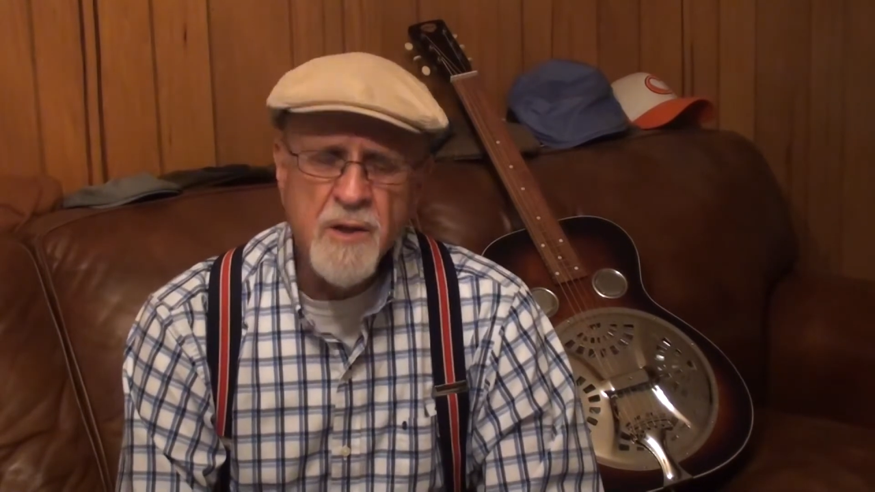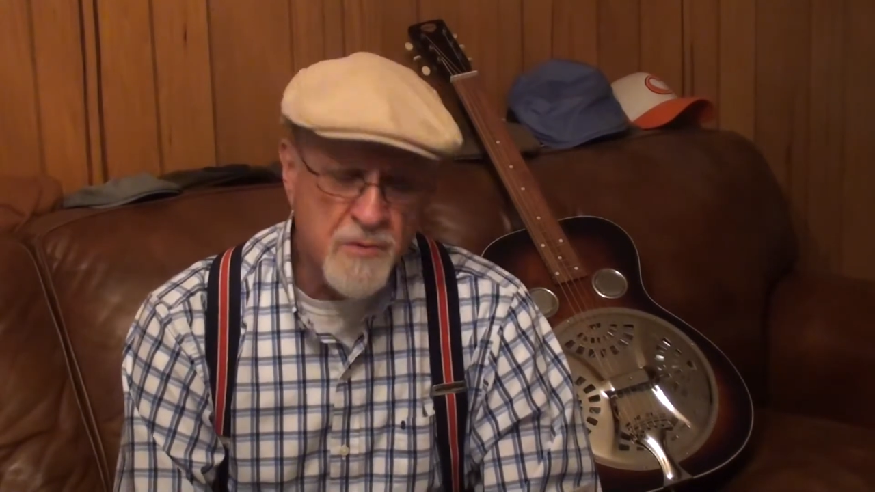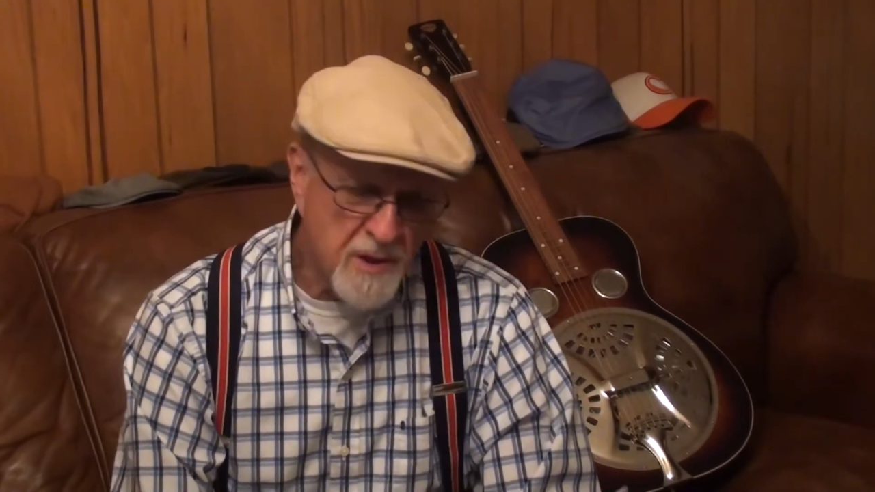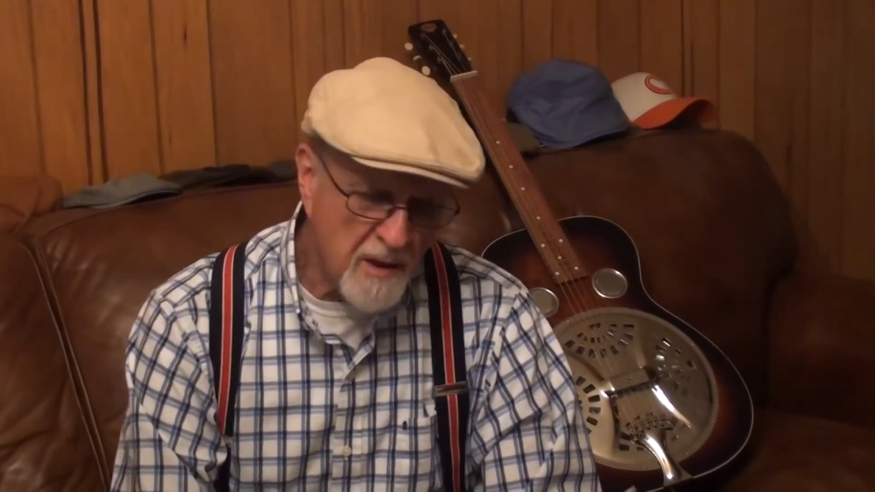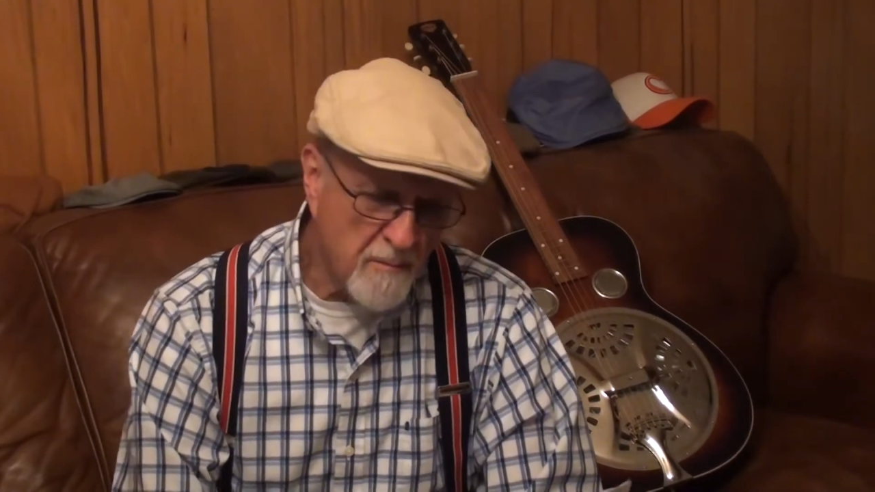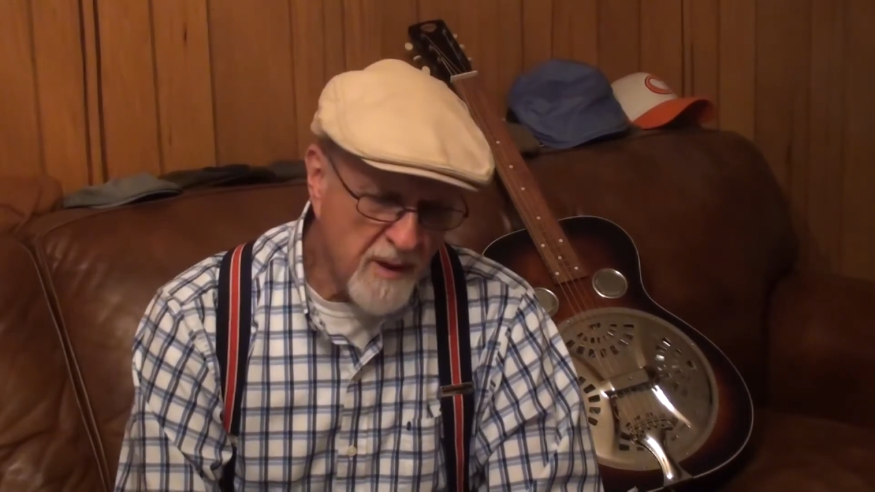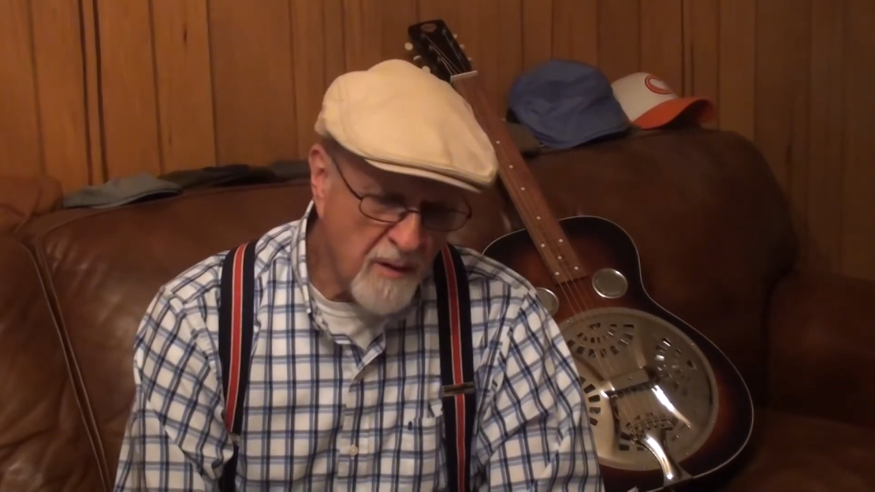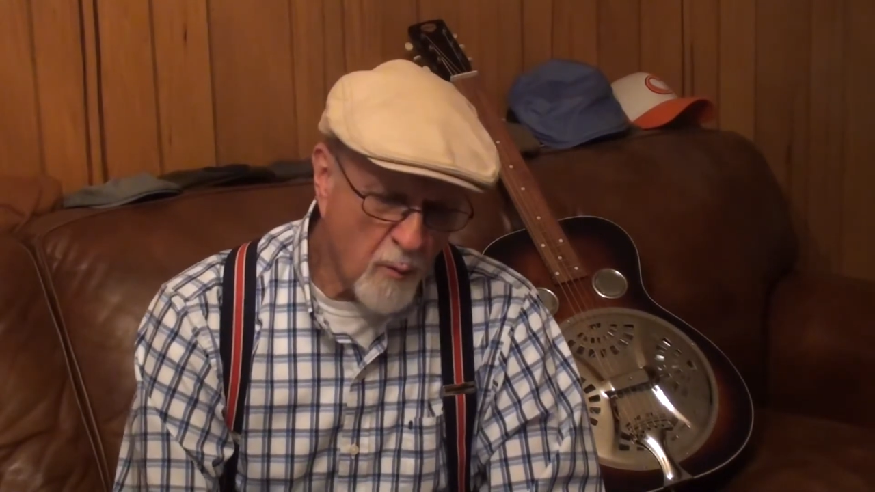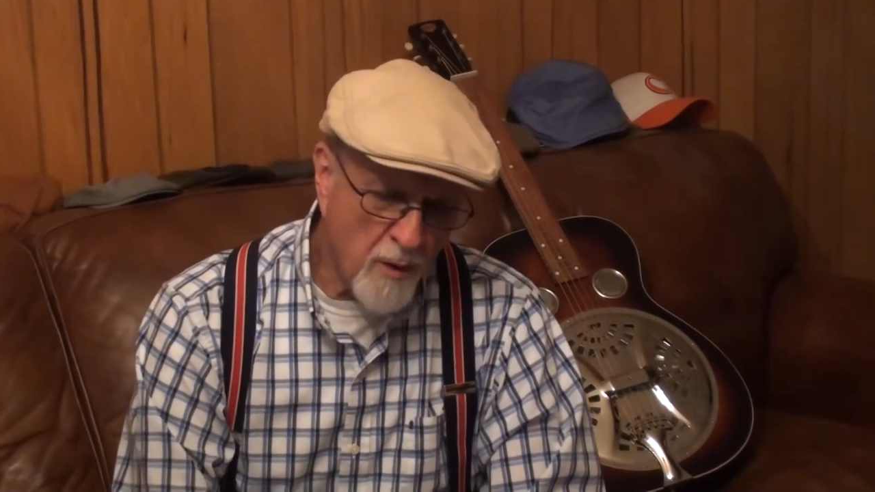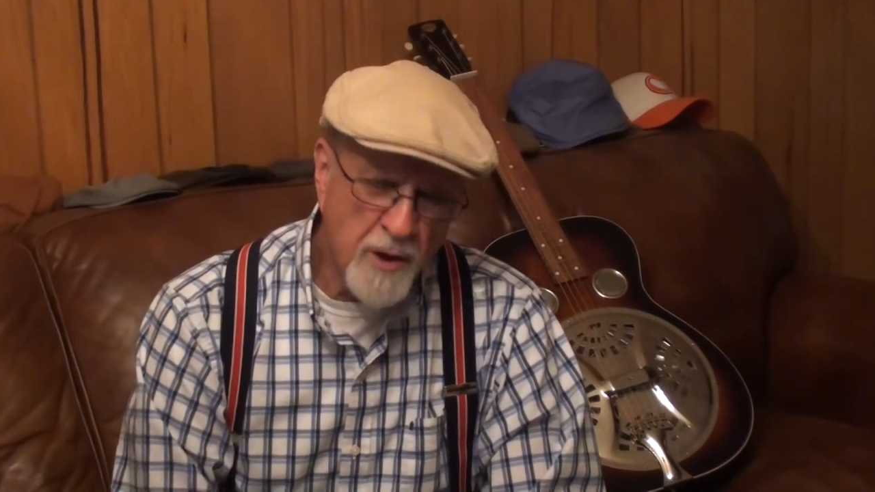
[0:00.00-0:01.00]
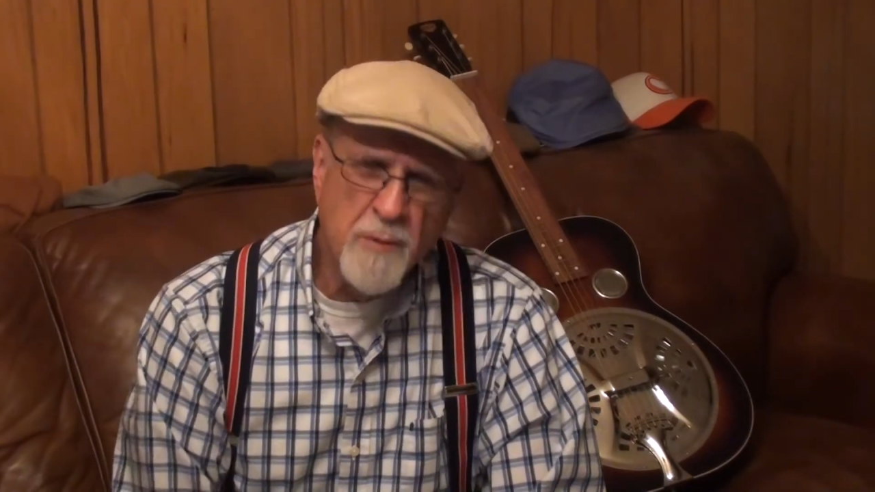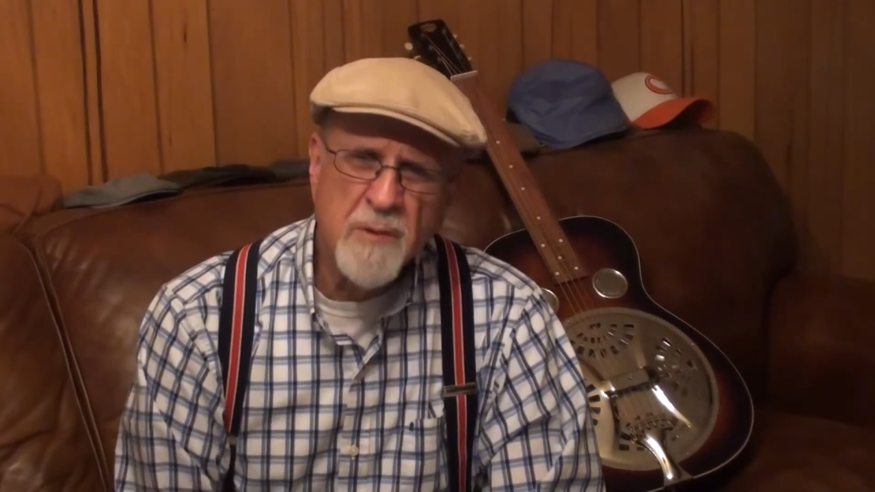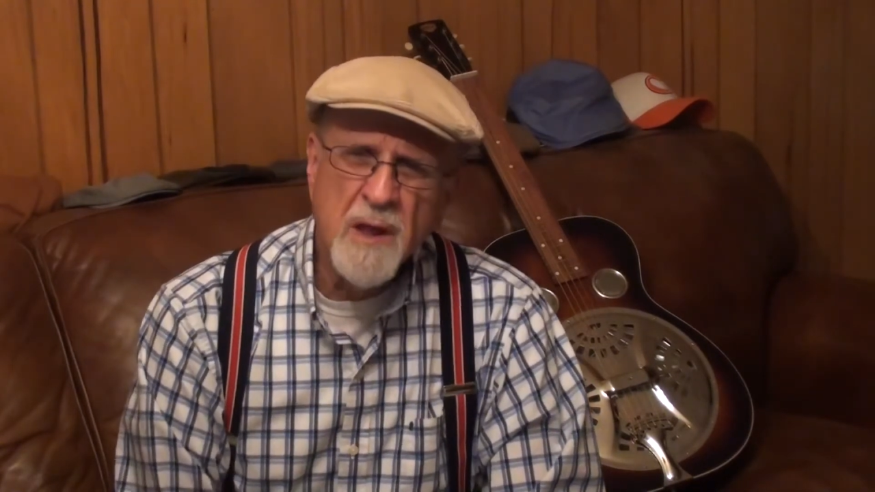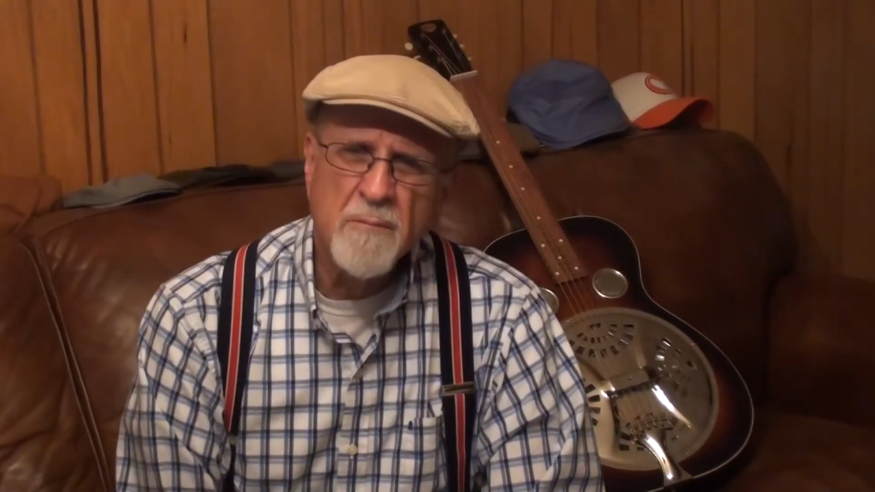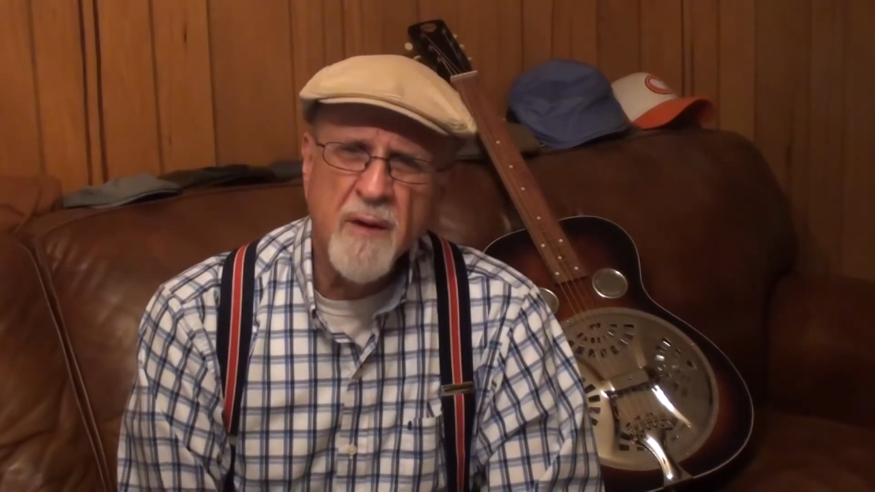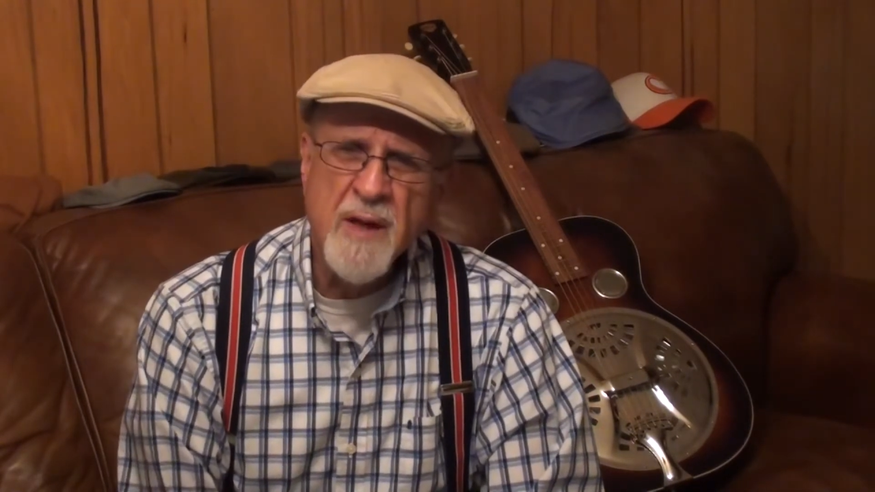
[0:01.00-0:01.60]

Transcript: you tell me what you meant by